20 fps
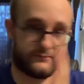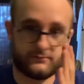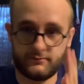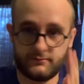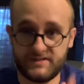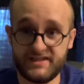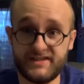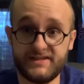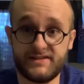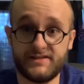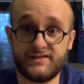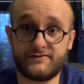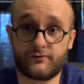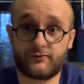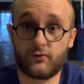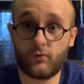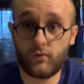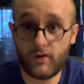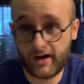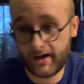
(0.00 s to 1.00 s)
Yeezys for
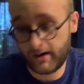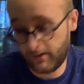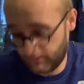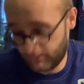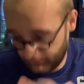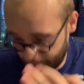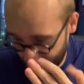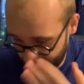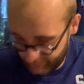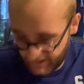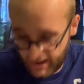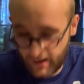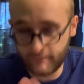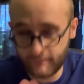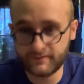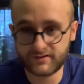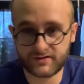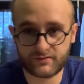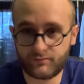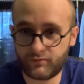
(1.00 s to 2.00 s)
a while.
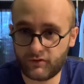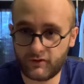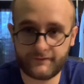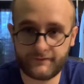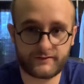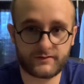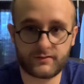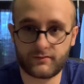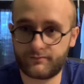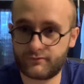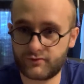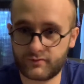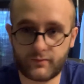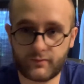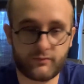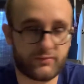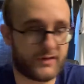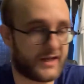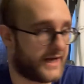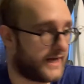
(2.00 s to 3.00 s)
Alvahs are perfect. They're triple
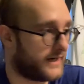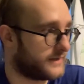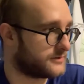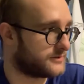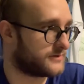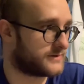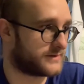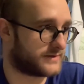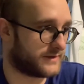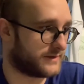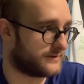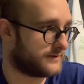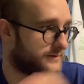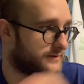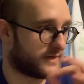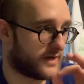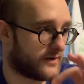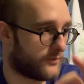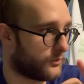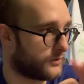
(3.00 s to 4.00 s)
black, so it's like
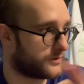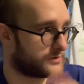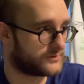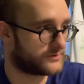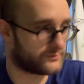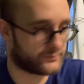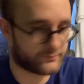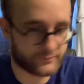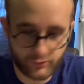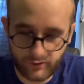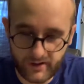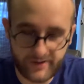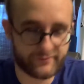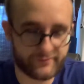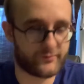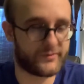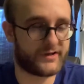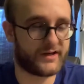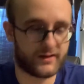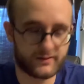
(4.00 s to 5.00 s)
that works great for
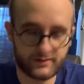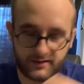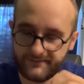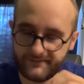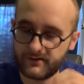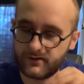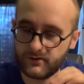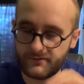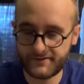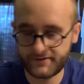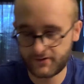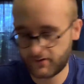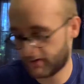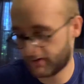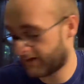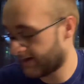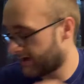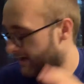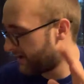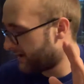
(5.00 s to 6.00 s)
me. I love the
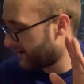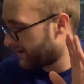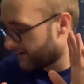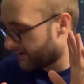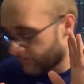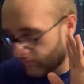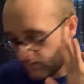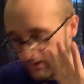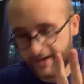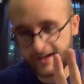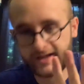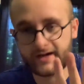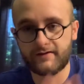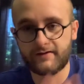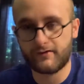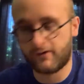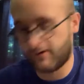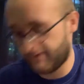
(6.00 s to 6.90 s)
glow-in-the-dark. We're going to get into all